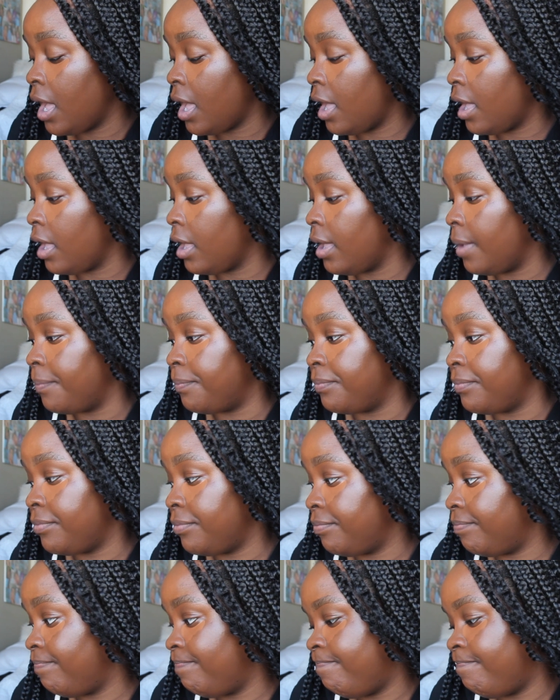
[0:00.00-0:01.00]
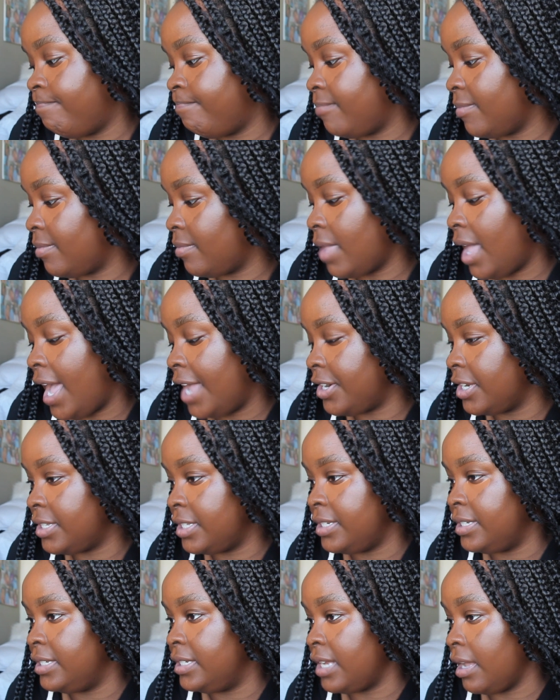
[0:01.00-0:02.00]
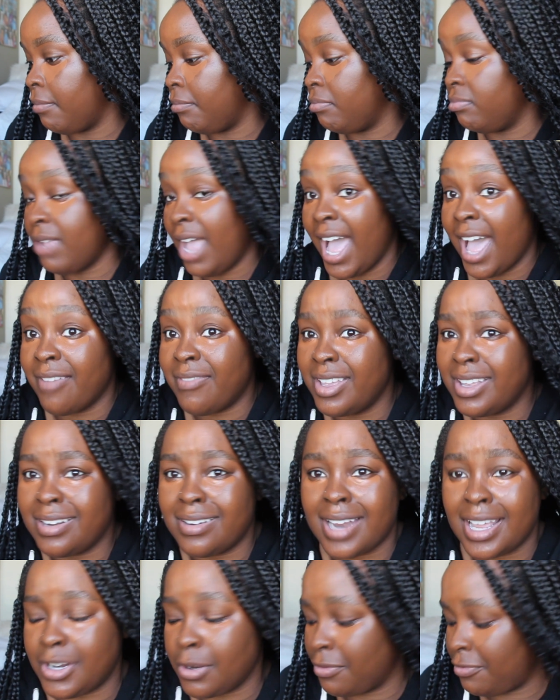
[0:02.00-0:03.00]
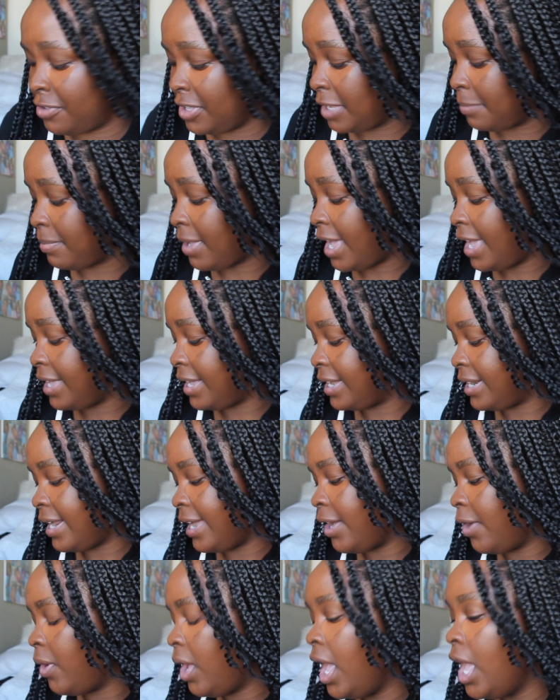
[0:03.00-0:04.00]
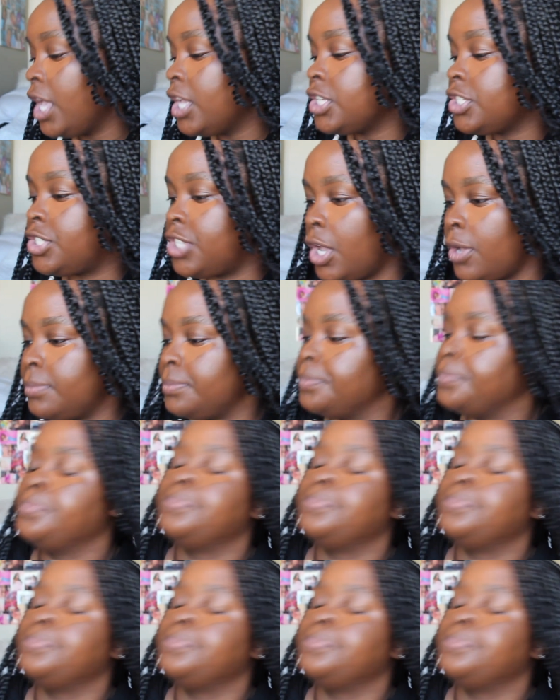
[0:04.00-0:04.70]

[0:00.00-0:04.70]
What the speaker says: I just haven't, and I don't feel like buying it now. So,